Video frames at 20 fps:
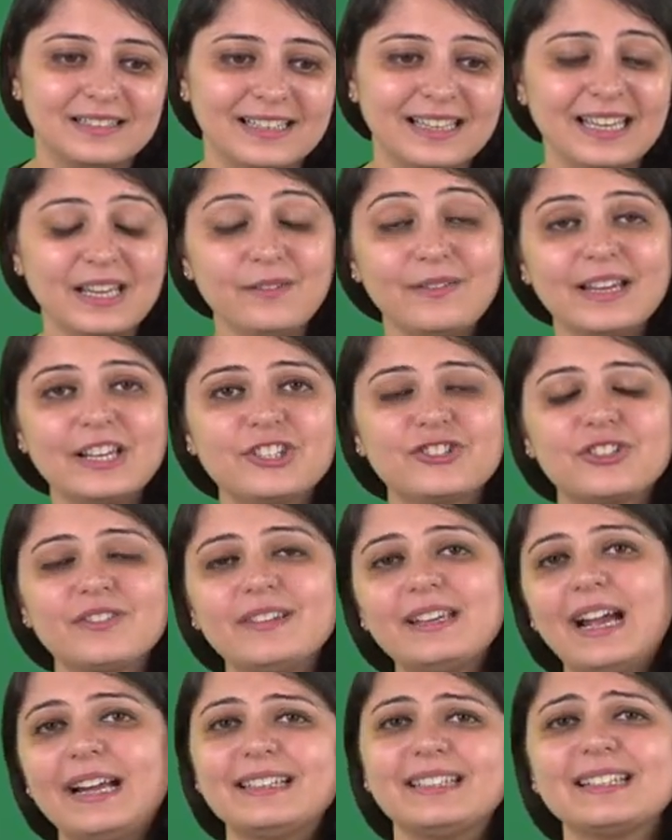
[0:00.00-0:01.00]
Hey
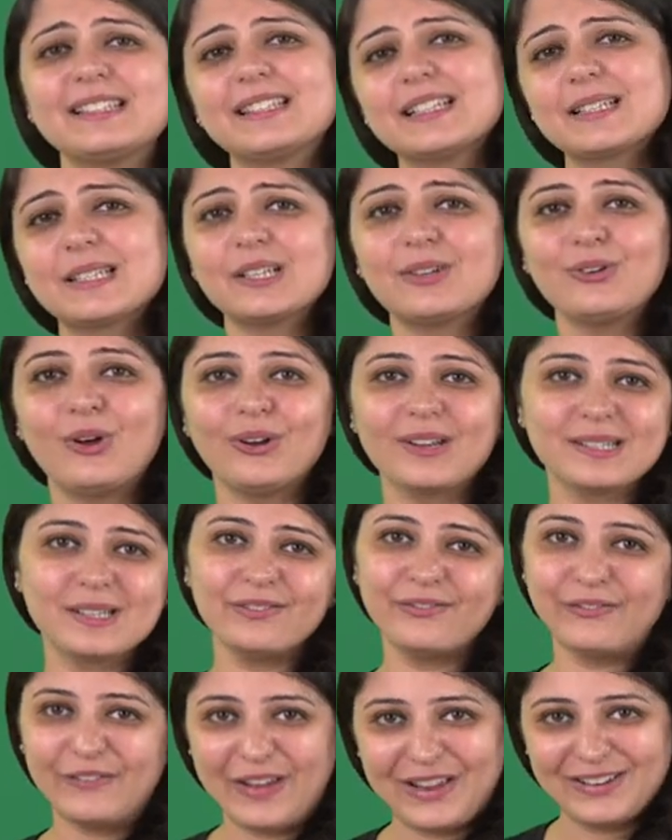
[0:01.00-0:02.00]
Vaishnavi, I think 6 o'clock is
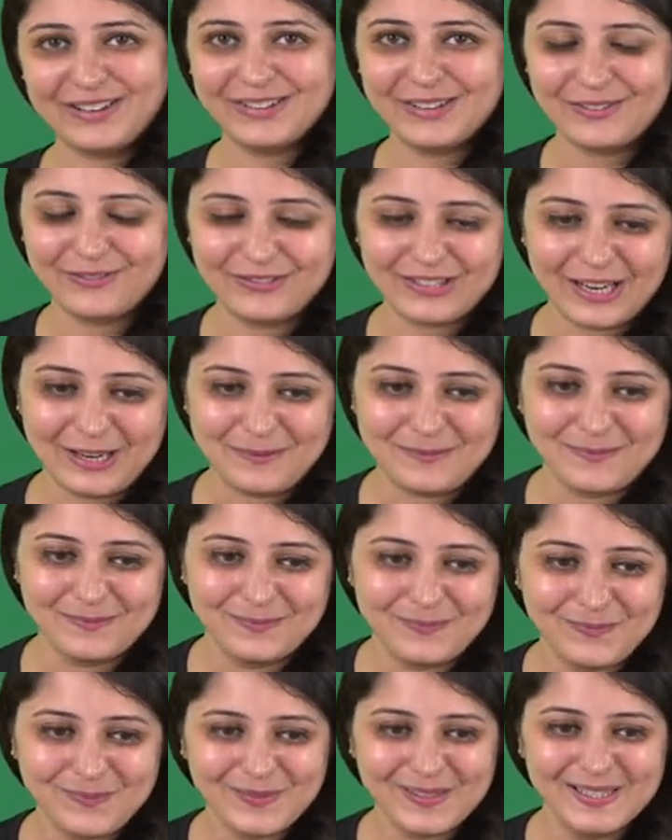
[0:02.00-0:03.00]
a fair enough time.
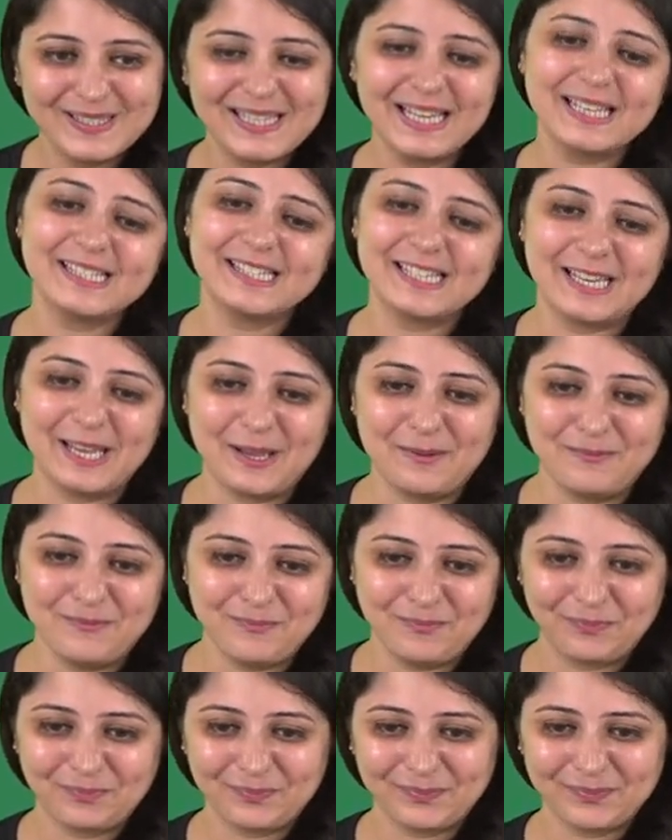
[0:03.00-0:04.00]
6 a.m.
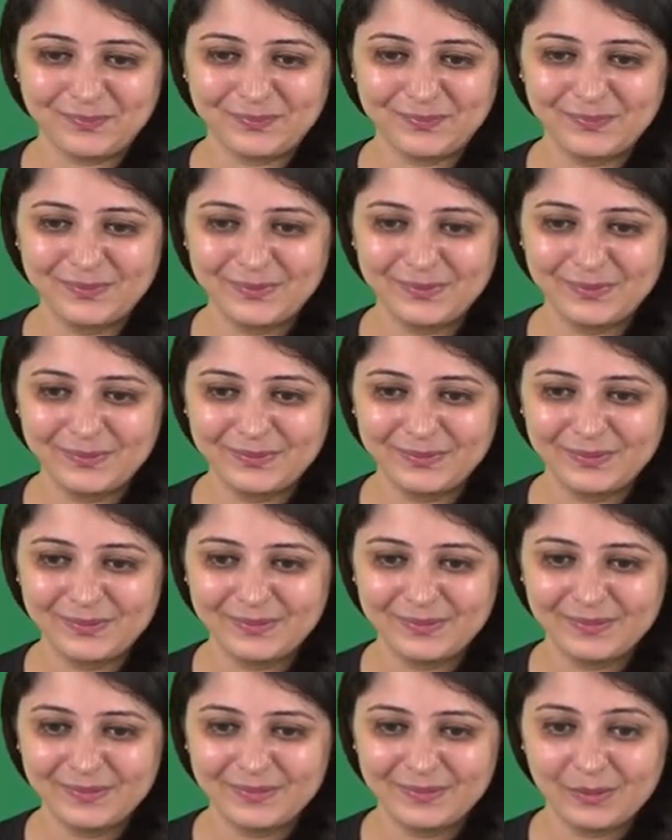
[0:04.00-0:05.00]

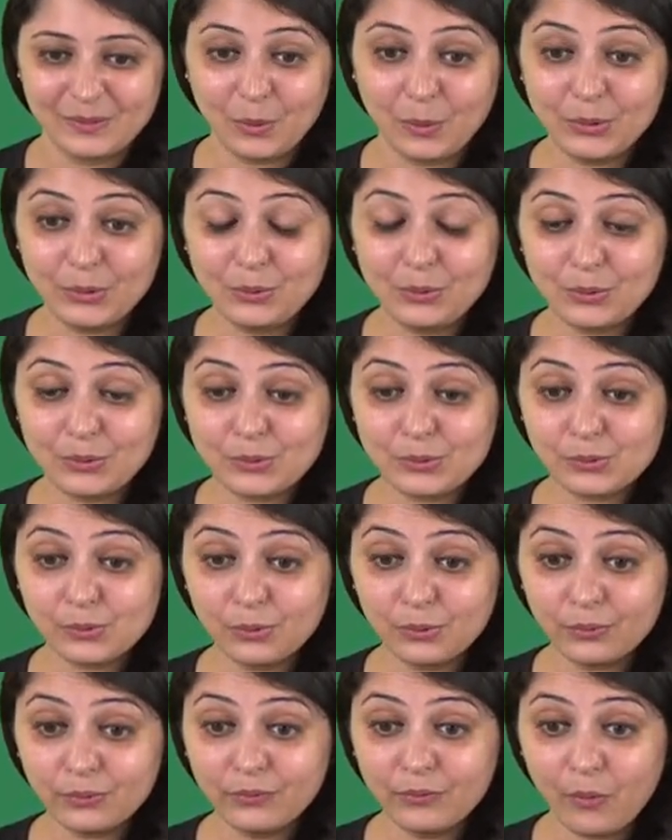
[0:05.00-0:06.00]
Oh, you go to
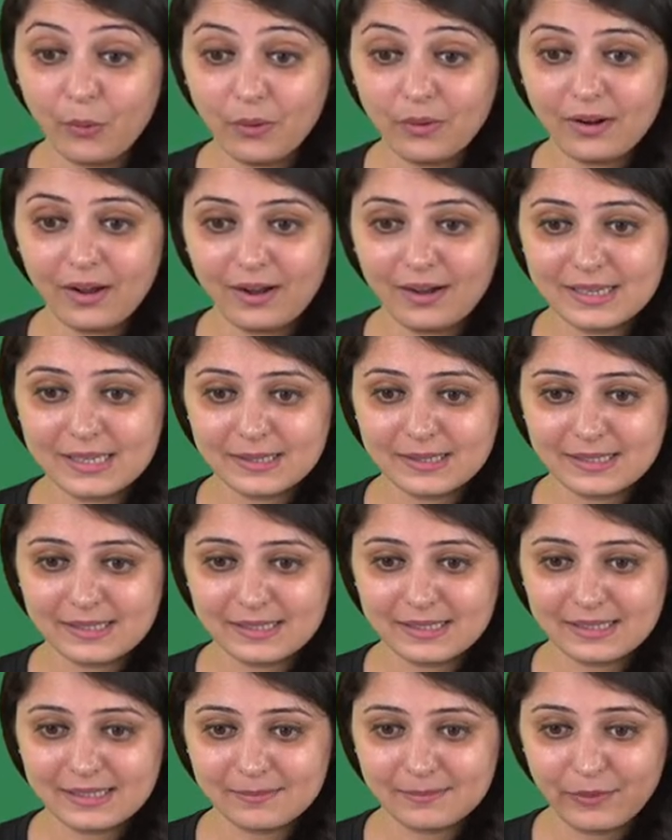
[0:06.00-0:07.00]
school 4
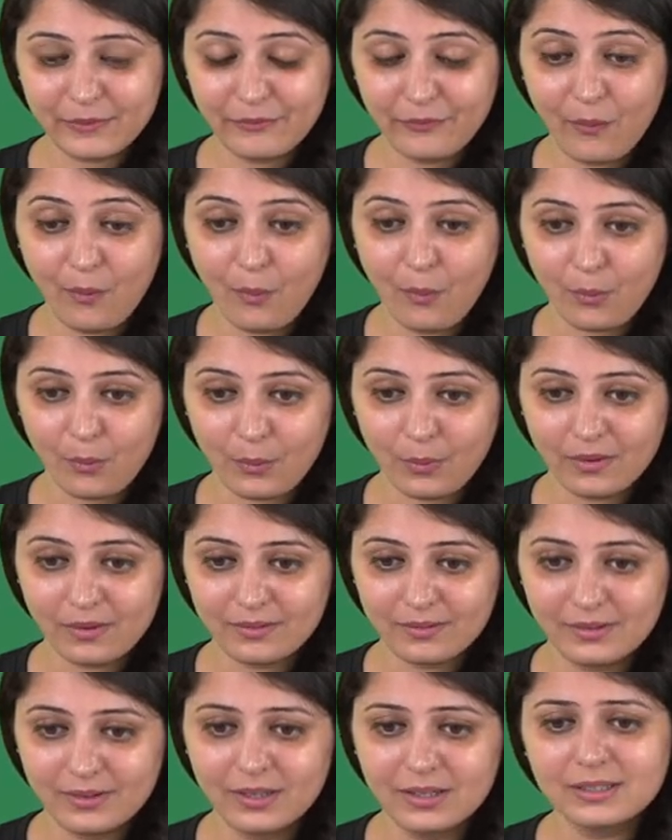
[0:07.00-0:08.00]
hours before.
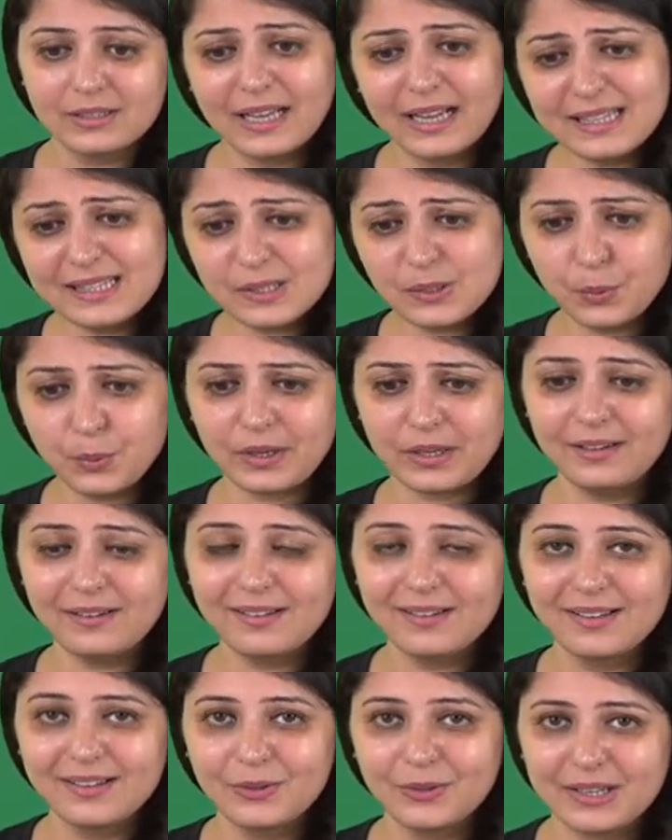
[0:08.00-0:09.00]
That's
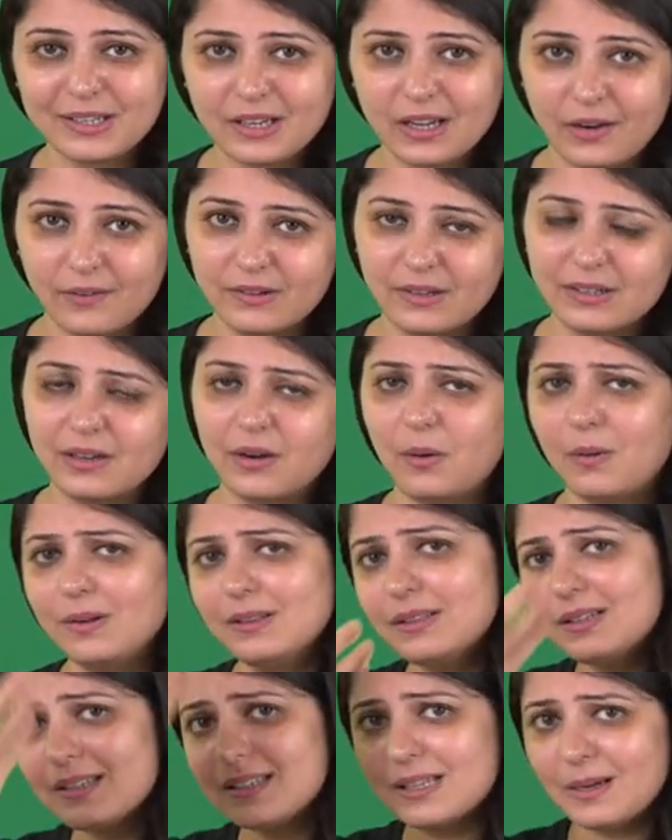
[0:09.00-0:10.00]
okay. You can cover
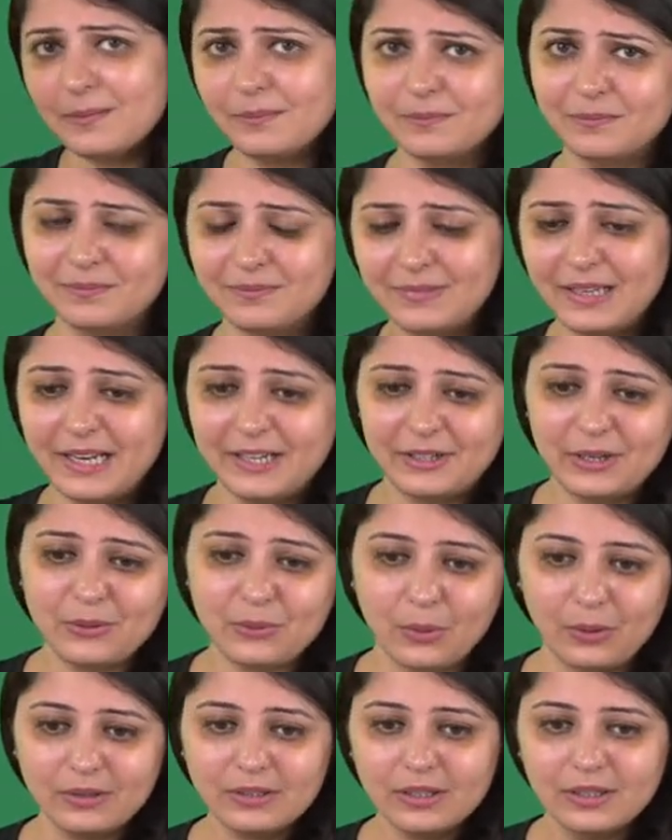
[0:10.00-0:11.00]
all this up
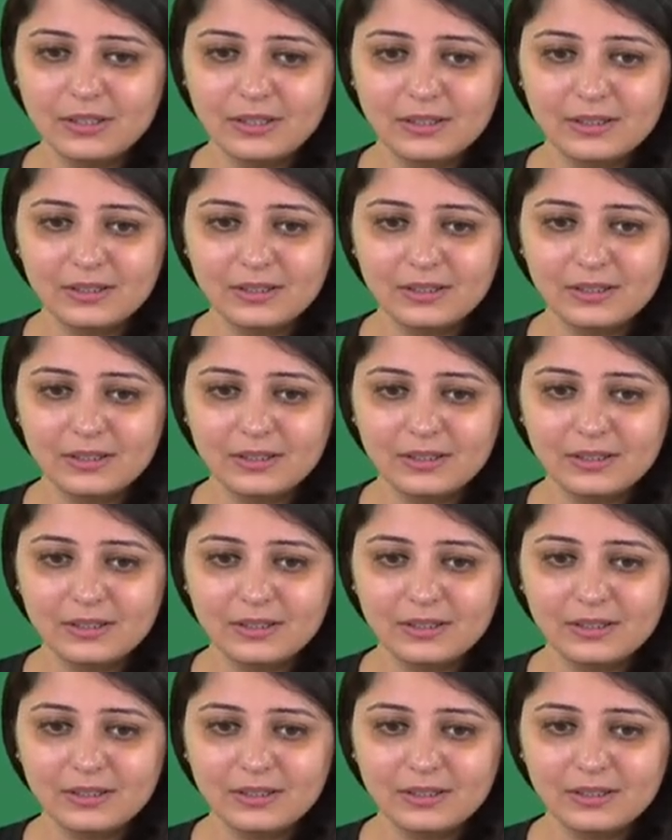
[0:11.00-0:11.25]
later on.